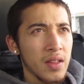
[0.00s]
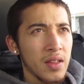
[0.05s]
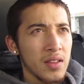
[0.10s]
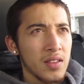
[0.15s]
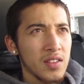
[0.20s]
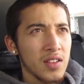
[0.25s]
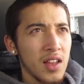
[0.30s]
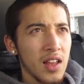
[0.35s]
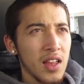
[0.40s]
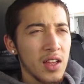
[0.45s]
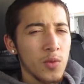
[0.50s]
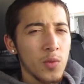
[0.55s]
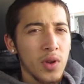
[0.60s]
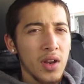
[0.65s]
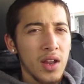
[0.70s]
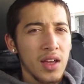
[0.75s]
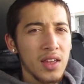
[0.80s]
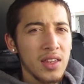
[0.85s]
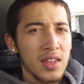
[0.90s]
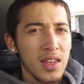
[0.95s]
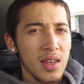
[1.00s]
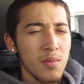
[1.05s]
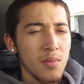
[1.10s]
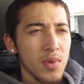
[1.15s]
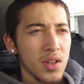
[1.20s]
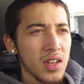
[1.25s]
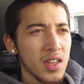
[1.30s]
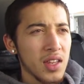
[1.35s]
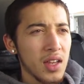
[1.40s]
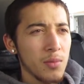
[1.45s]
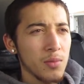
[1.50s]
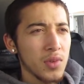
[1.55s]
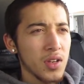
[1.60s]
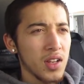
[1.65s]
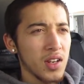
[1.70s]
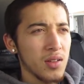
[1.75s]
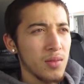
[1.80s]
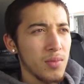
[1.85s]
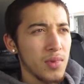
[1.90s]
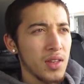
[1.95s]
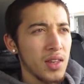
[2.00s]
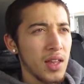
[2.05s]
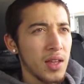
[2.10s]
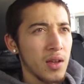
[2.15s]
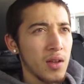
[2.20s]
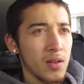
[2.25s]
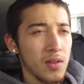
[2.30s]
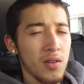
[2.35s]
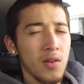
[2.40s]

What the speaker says: it's not like when I get money, I'm going to be like,